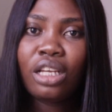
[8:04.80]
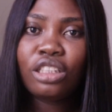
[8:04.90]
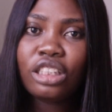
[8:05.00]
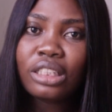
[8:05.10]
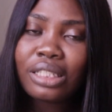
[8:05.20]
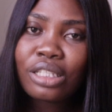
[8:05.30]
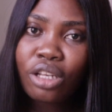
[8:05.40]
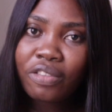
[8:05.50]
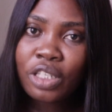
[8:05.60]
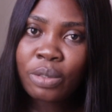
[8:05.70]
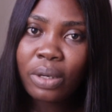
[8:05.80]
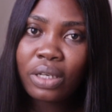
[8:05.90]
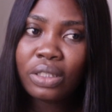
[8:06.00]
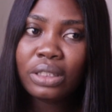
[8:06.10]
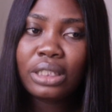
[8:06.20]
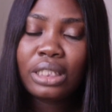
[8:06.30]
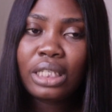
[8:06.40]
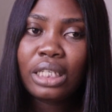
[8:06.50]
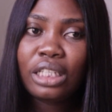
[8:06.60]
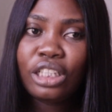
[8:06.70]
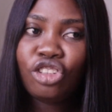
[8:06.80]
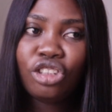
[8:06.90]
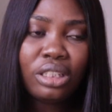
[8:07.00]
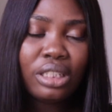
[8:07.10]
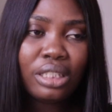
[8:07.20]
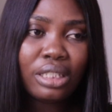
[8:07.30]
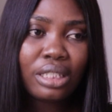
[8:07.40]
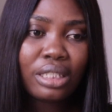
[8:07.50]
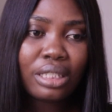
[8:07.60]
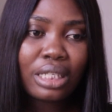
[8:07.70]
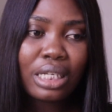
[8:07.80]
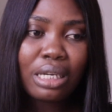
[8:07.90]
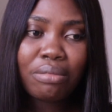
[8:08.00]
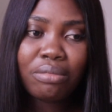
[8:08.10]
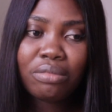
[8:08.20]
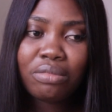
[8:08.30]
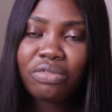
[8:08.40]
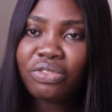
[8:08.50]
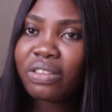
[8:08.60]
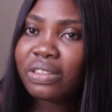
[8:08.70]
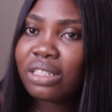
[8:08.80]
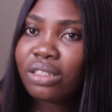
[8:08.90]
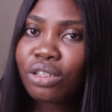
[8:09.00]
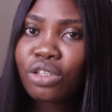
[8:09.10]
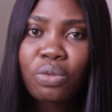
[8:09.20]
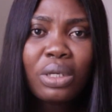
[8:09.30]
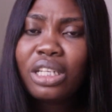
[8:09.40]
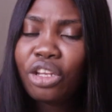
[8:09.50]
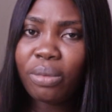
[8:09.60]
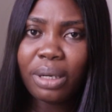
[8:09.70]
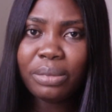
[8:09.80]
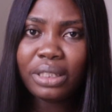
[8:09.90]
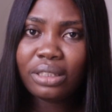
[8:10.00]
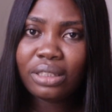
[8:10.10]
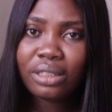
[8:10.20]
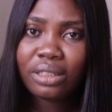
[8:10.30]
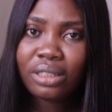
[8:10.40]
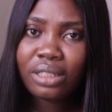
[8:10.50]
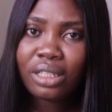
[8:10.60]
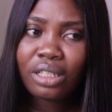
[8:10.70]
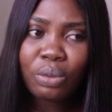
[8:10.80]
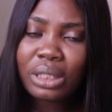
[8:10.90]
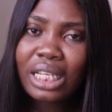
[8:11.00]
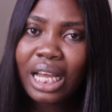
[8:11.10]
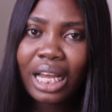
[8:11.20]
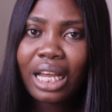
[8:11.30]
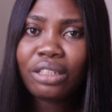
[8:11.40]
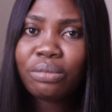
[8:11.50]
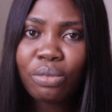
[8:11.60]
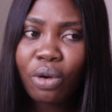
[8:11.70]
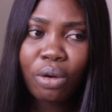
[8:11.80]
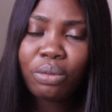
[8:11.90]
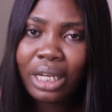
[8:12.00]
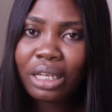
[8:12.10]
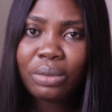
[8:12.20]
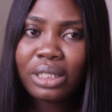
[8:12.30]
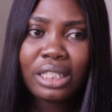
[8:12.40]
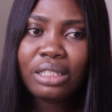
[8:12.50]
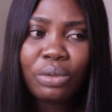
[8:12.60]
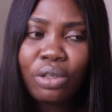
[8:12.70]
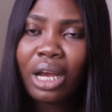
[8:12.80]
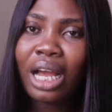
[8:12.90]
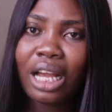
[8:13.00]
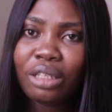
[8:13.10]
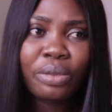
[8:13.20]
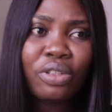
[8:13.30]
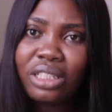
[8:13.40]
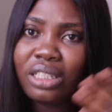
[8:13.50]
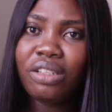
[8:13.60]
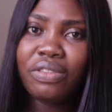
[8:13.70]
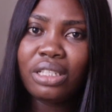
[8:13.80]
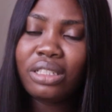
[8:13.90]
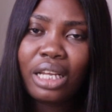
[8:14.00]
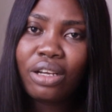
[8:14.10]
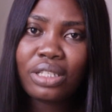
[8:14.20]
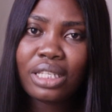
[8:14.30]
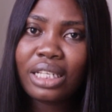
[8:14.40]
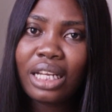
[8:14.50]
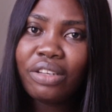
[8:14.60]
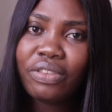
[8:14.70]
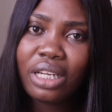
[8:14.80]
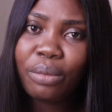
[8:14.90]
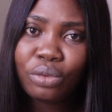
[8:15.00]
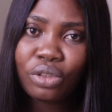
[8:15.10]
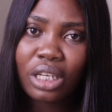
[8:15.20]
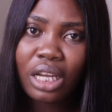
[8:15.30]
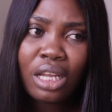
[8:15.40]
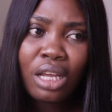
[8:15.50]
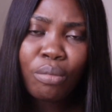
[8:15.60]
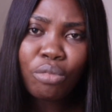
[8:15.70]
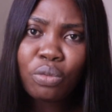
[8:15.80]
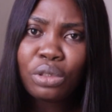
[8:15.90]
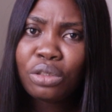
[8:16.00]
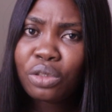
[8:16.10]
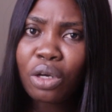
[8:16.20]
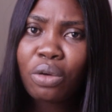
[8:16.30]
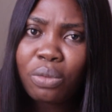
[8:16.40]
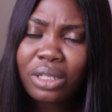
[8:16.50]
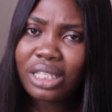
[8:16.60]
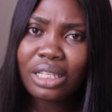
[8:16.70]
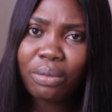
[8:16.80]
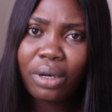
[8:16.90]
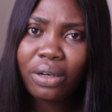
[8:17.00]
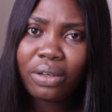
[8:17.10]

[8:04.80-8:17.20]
She is soft-spoken. She is a very sweet human being. We didn't hang out more, like we don't hang out because she lives in Lagos State, I live in Abuja. But we do talk once in a while.